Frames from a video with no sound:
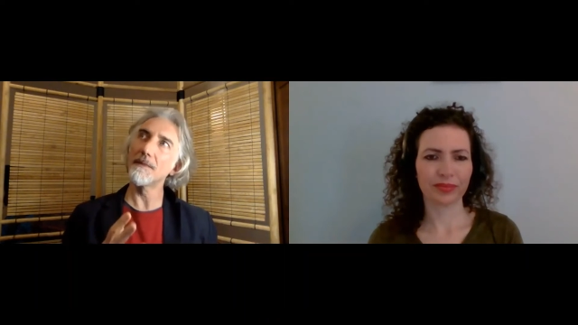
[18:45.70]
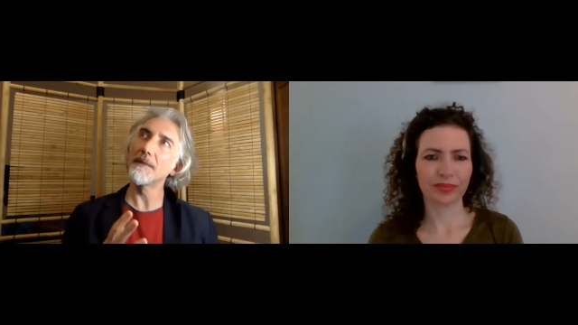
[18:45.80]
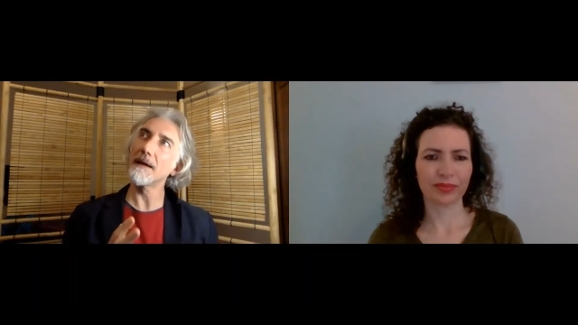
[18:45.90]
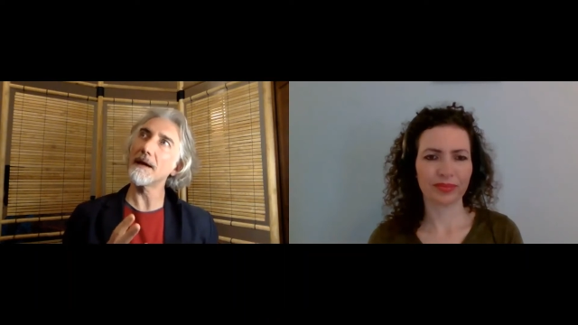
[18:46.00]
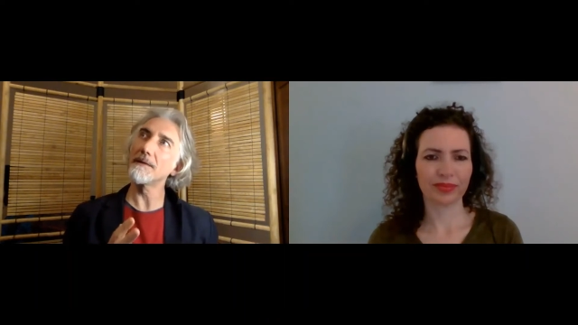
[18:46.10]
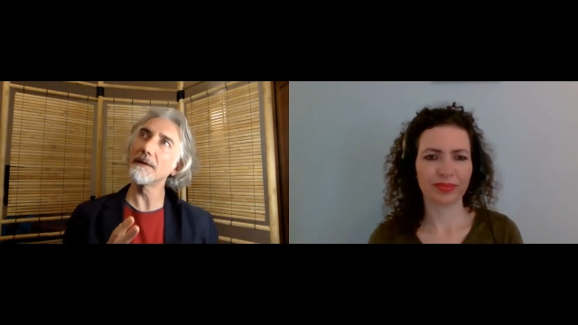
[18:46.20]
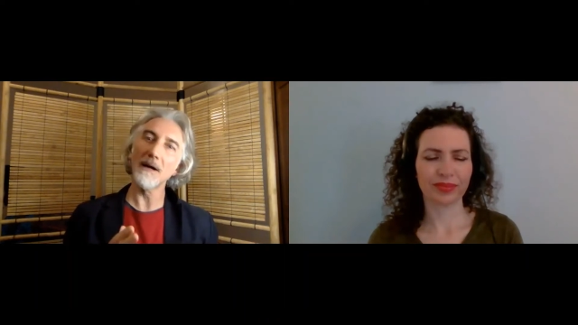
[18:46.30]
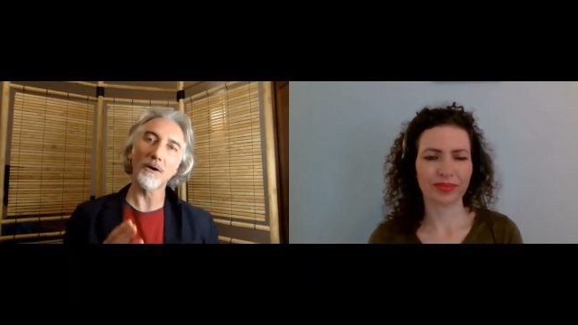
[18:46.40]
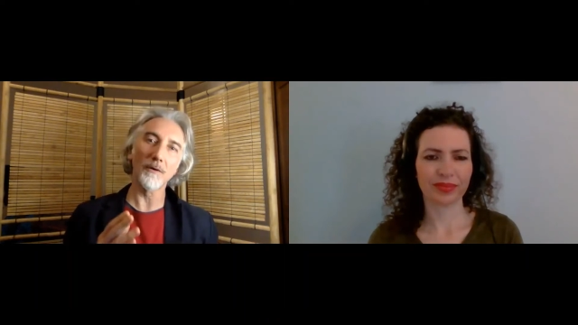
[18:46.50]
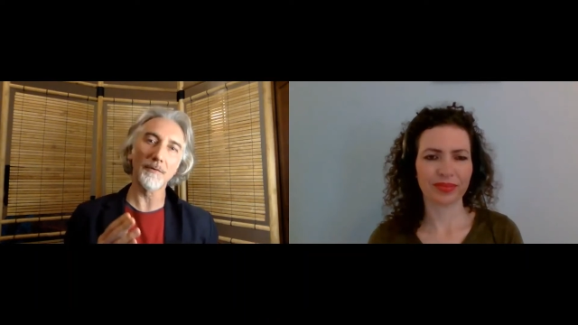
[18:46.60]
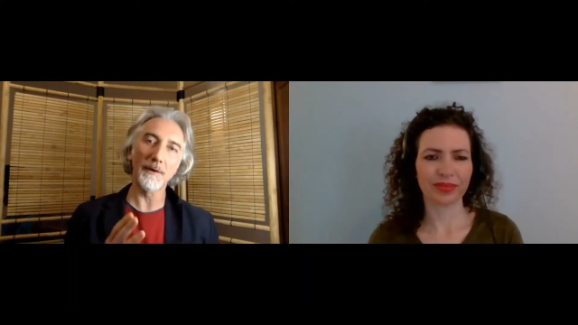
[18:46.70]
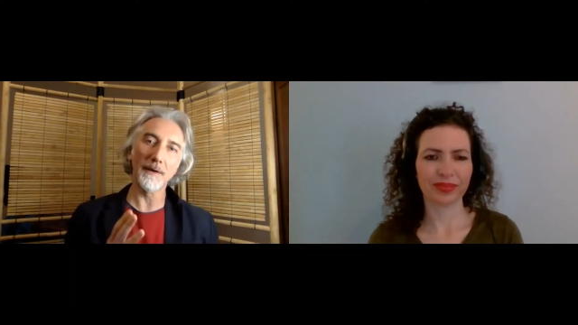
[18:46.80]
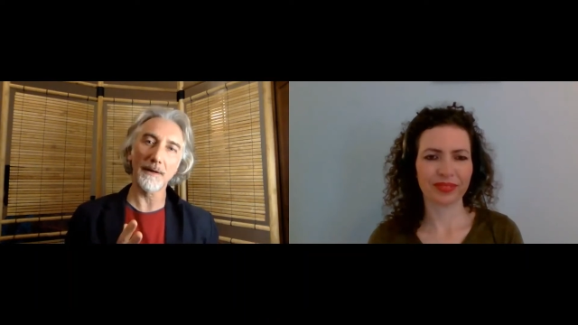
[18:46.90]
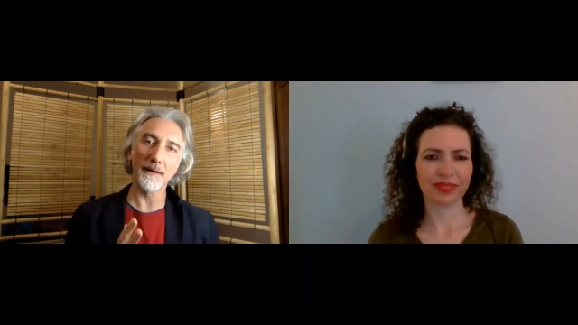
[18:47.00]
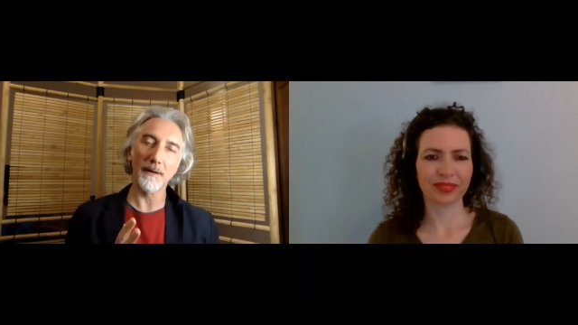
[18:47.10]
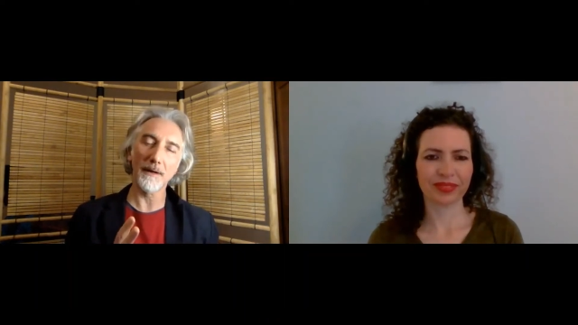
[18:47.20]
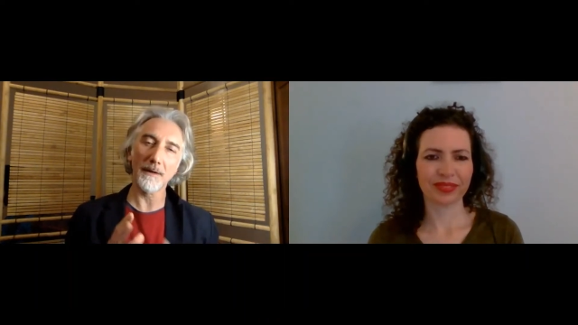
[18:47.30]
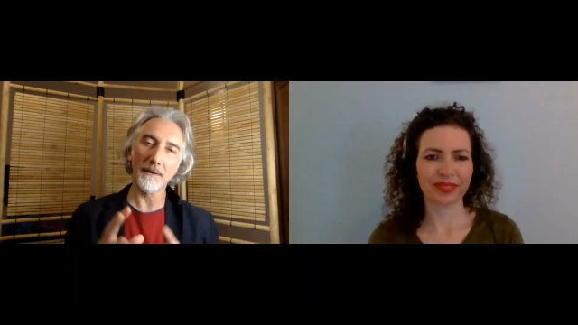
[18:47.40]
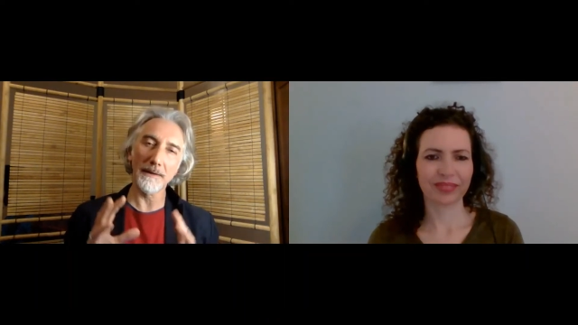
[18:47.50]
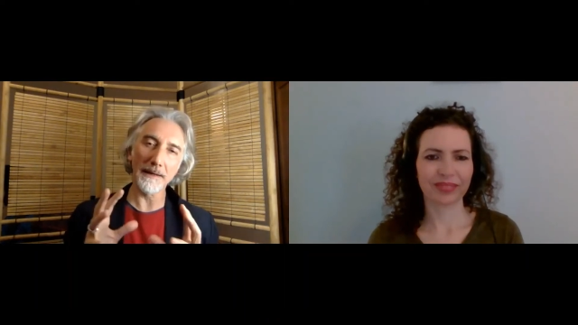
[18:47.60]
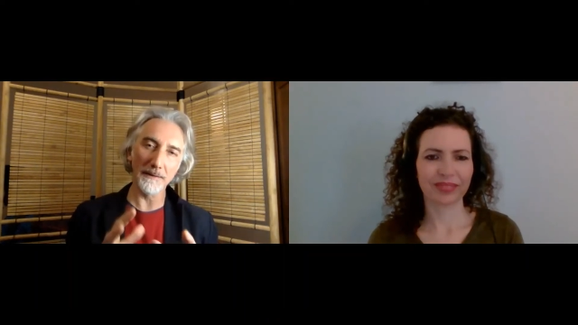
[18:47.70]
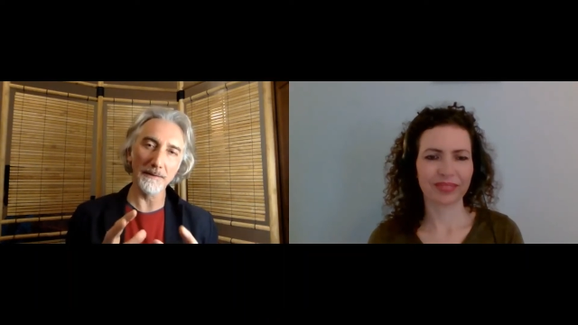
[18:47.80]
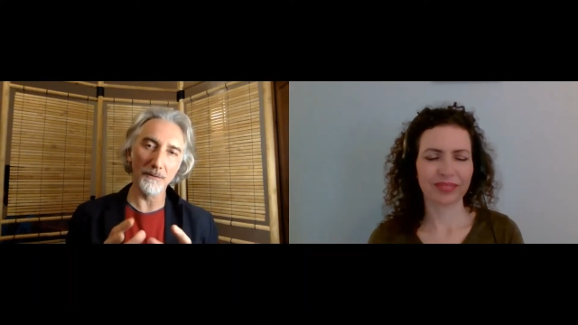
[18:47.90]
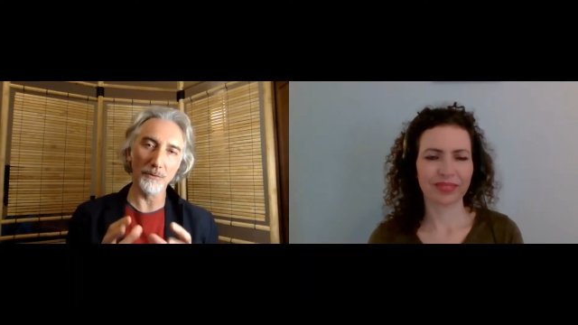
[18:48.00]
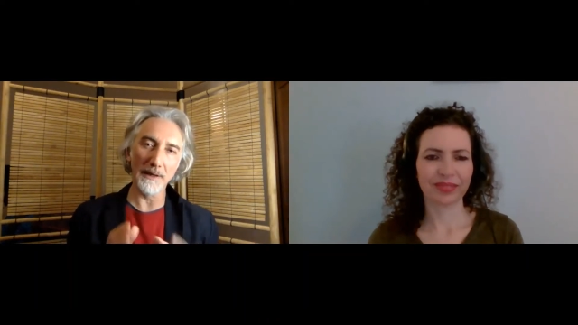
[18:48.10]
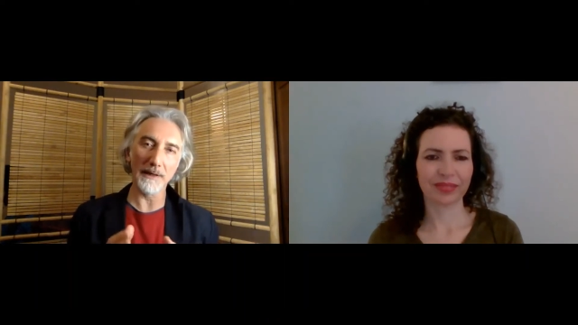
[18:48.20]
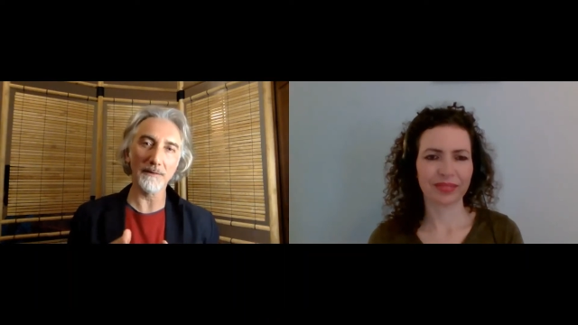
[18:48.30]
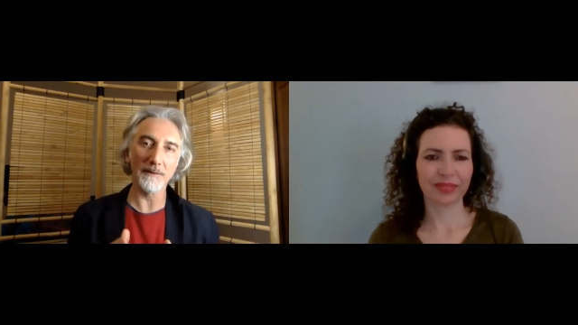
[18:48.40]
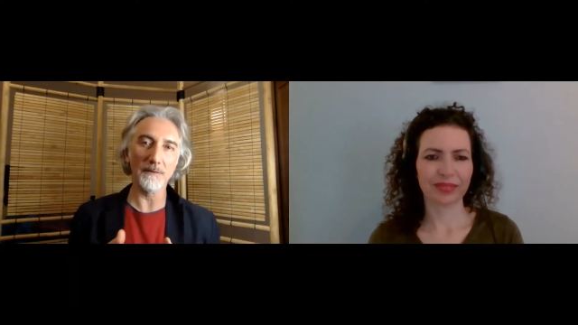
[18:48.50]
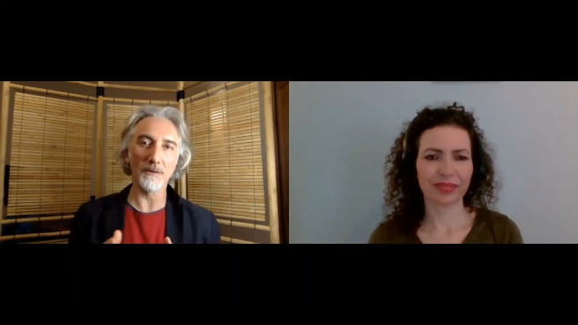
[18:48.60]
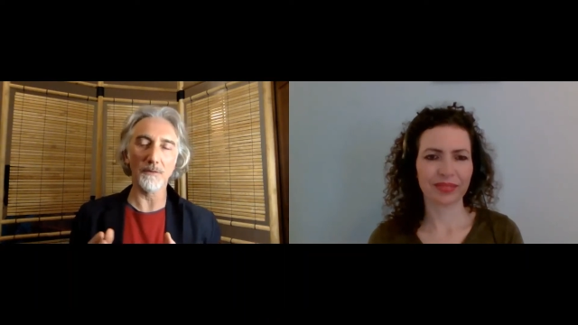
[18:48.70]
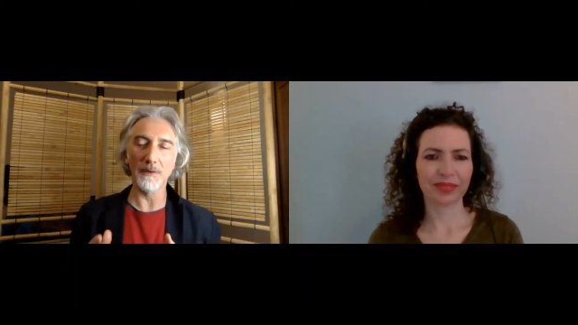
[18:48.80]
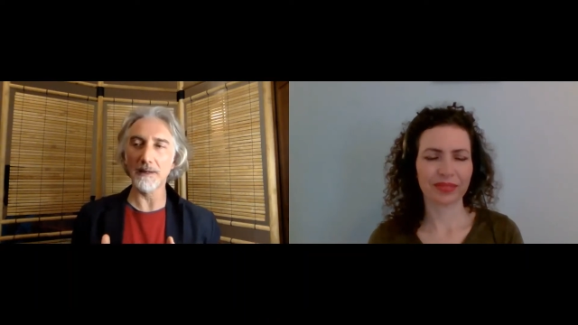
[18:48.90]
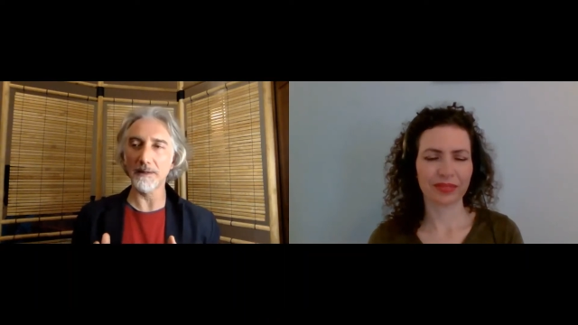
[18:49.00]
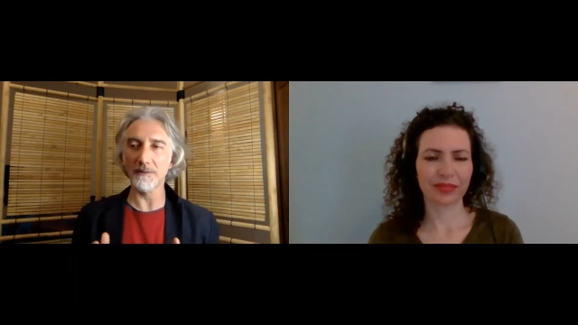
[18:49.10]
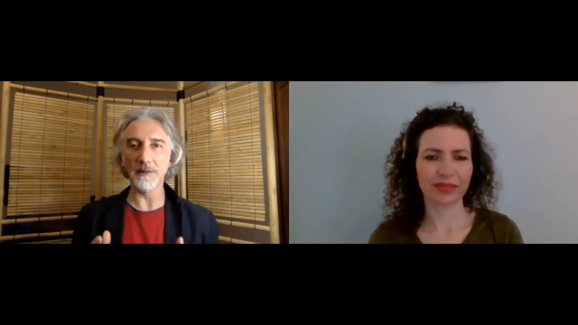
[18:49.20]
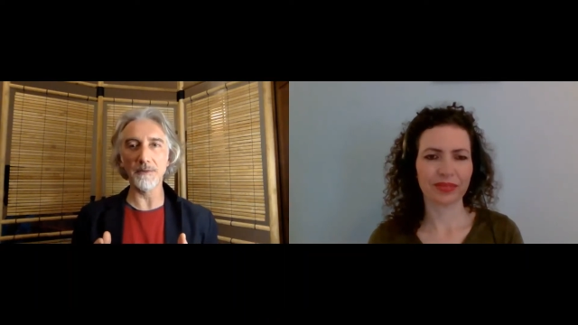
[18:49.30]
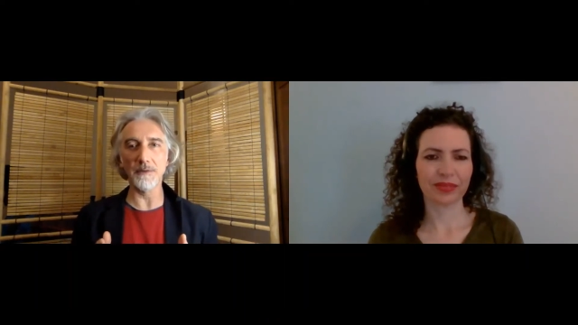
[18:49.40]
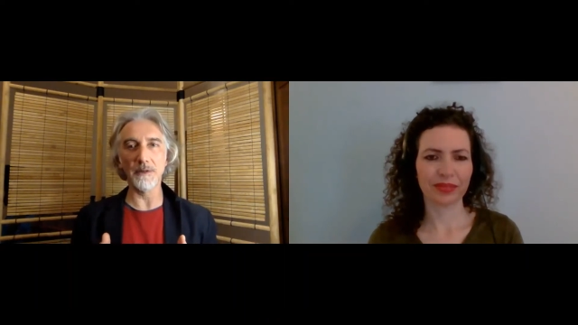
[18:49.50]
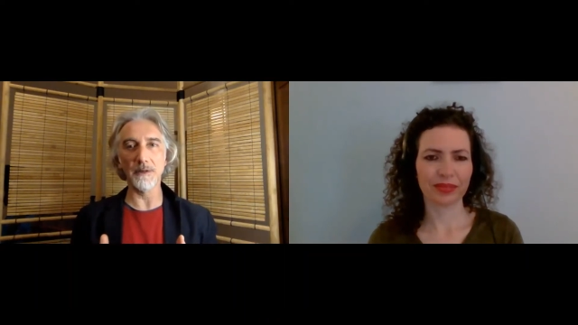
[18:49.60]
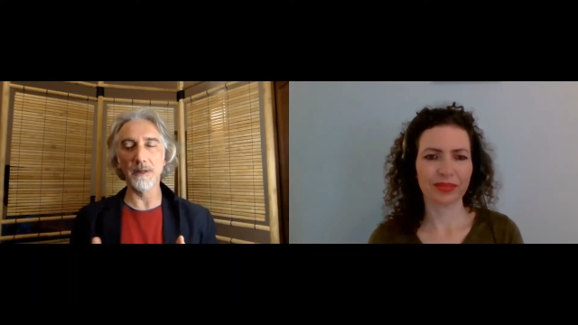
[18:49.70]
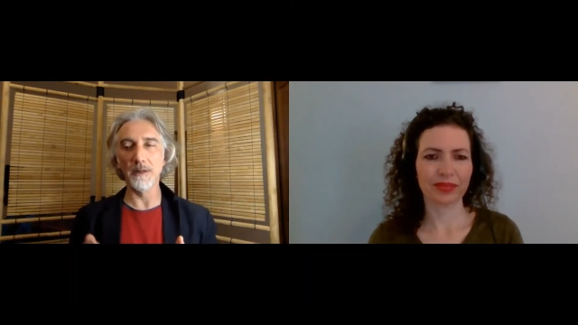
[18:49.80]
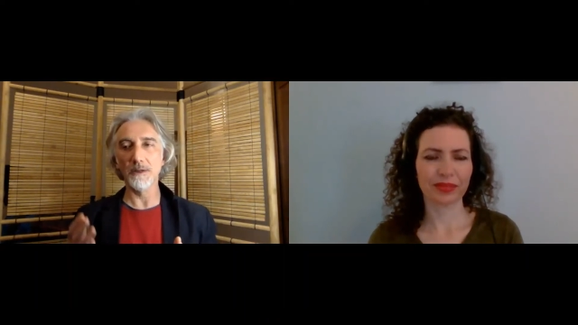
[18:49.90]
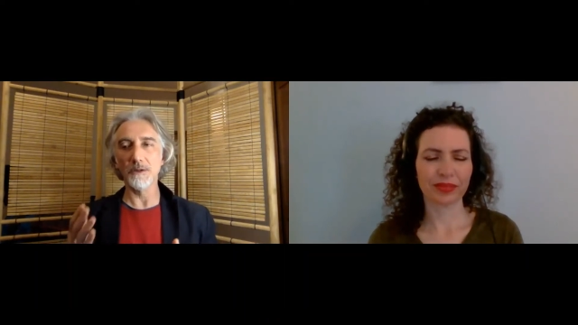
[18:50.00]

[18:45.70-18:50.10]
Speaker 1: The idea of uh, getting to the essence of the Alexander